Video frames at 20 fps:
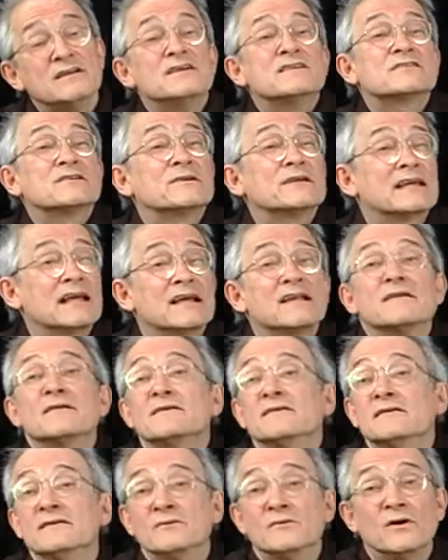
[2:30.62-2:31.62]
So you get
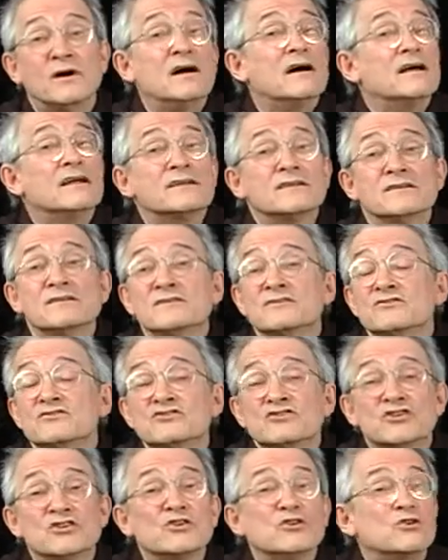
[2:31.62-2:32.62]

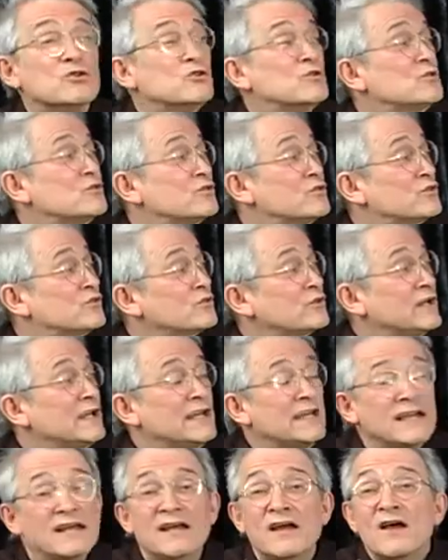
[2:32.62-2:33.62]
1, 2,
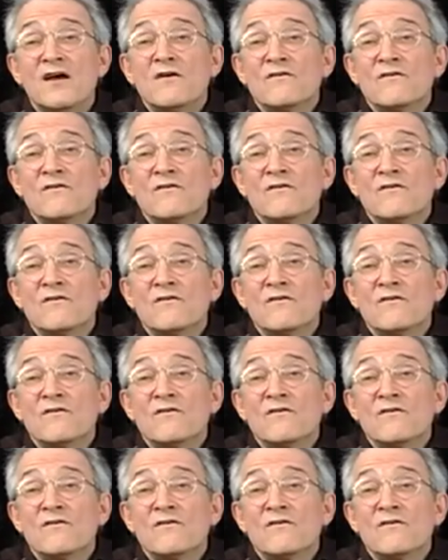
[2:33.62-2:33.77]
3,